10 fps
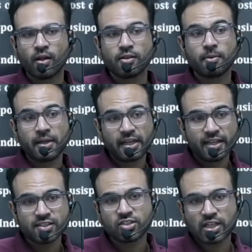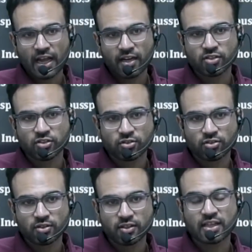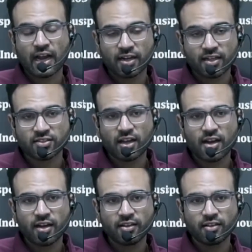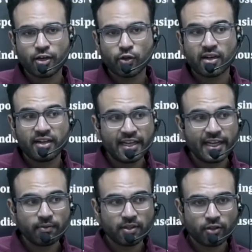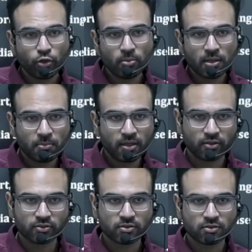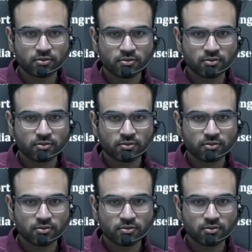The biggest challenge is understanding that you are dealing with human beings,